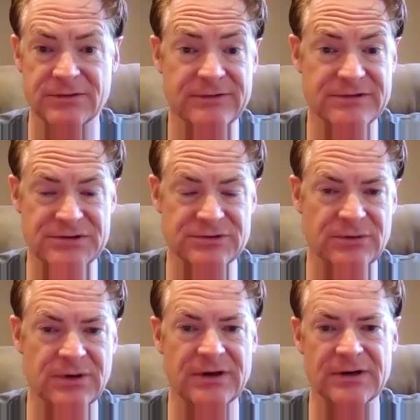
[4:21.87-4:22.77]
or even
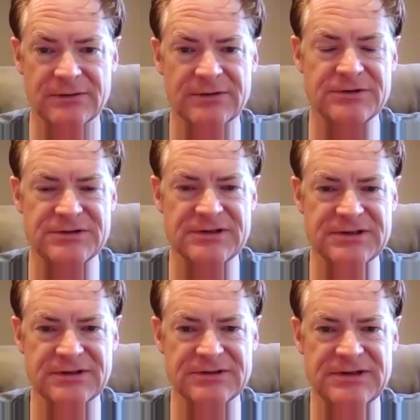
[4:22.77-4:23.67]
zero water
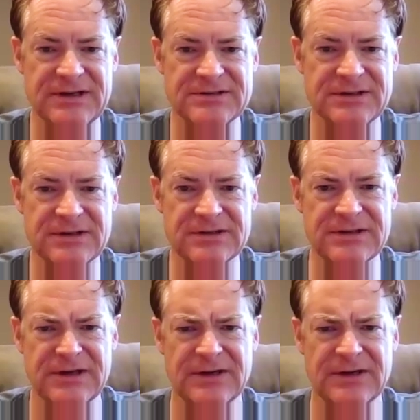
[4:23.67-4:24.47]
usage in those data centers